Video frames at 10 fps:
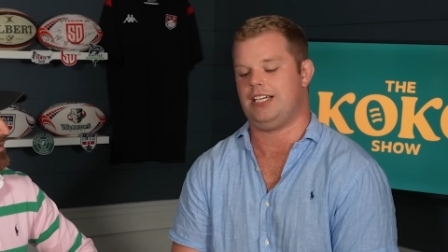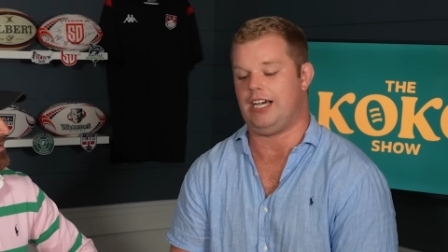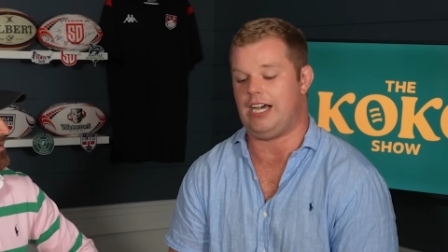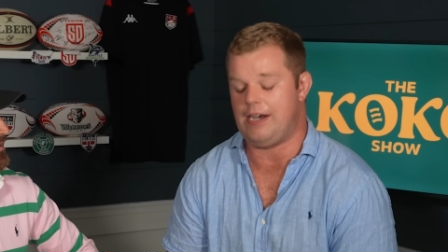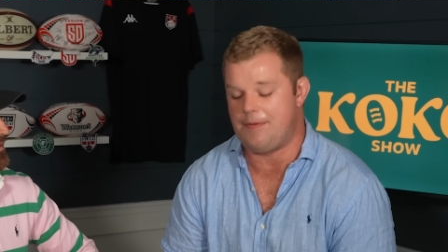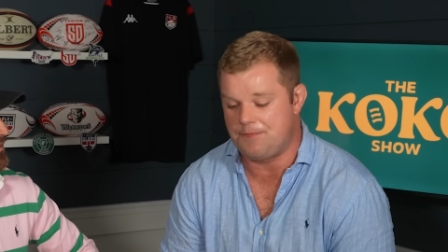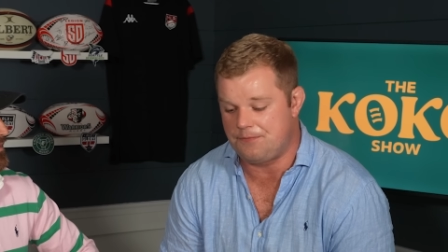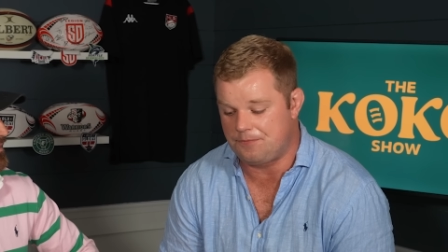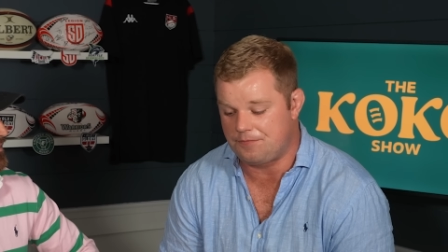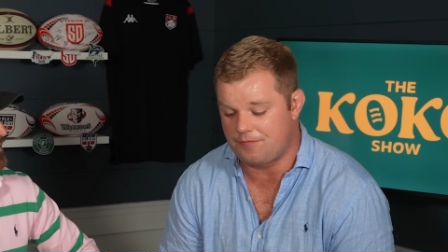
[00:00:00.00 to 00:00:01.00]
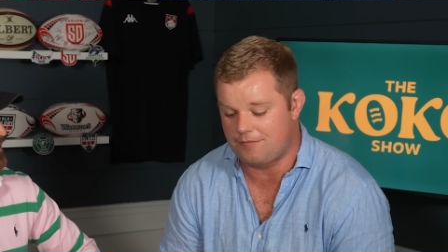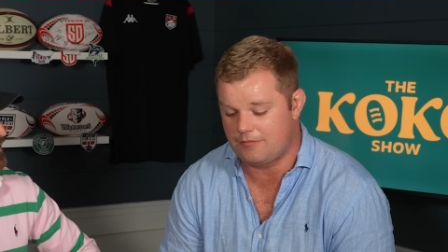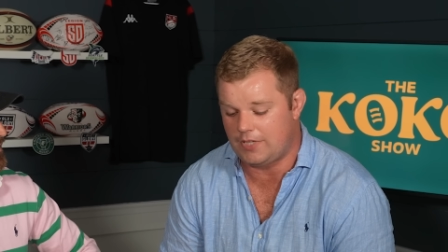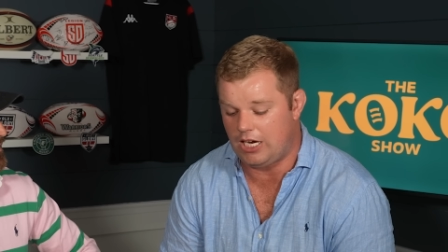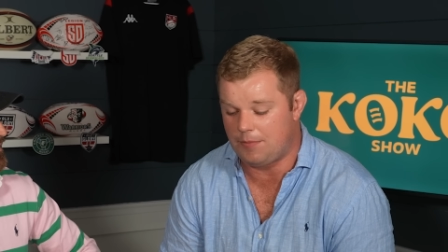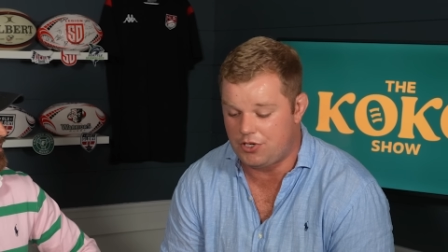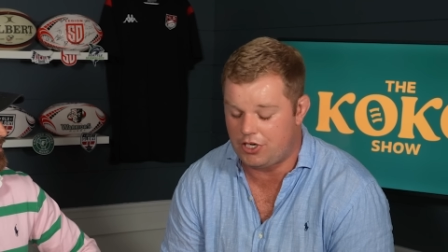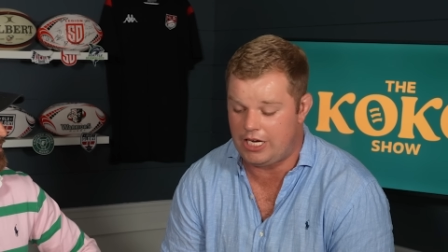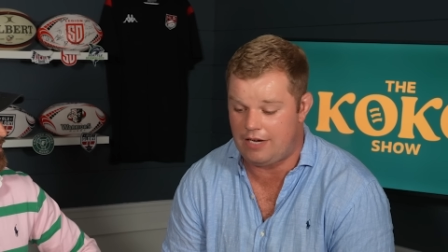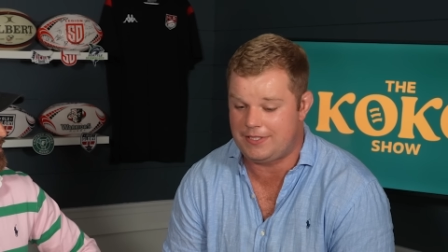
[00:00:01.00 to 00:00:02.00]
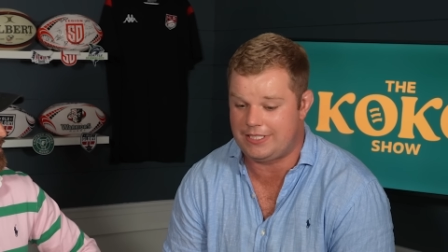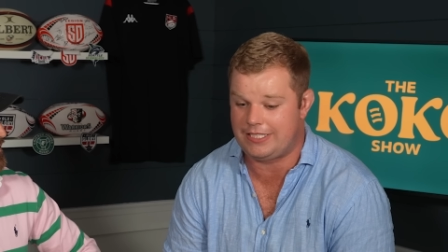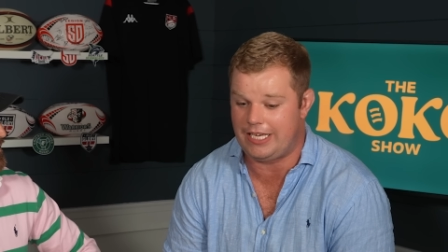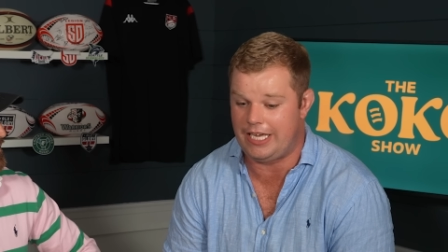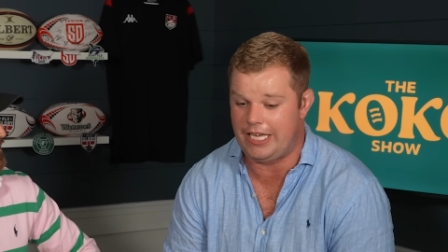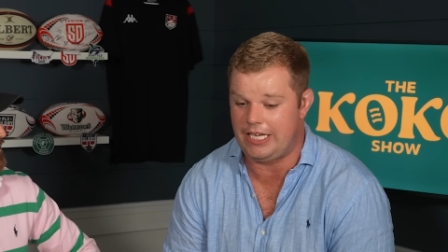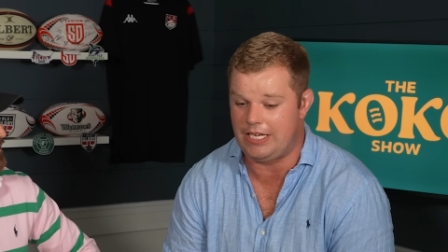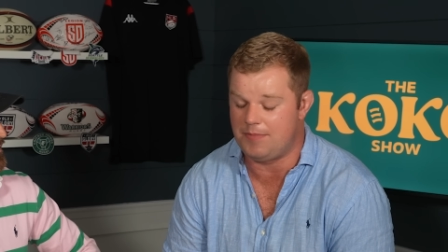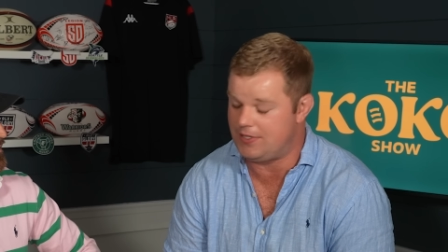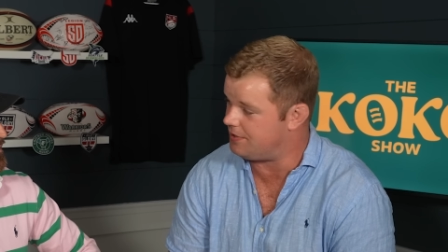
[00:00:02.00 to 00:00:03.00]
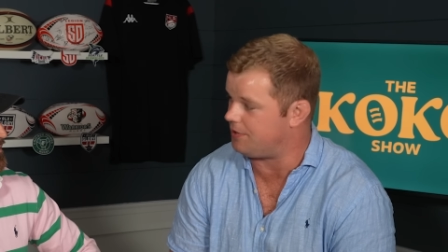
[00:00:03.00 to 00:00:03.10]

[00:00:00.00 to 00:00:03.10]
Um, I'm gonna have to say Mrs.